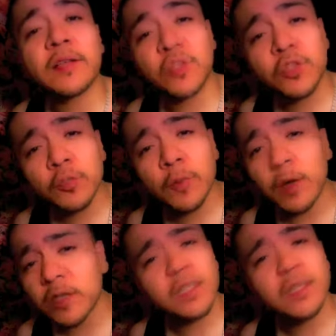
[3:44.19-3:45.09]
Sergio
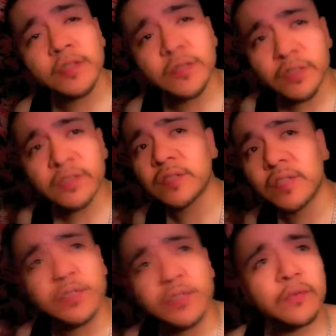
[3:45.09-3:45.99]
Martinez it
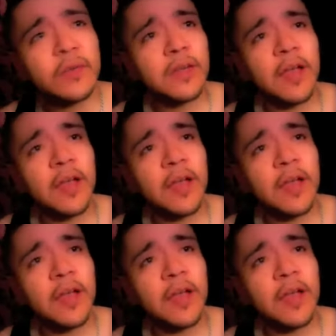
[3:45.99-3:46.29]
doesn't really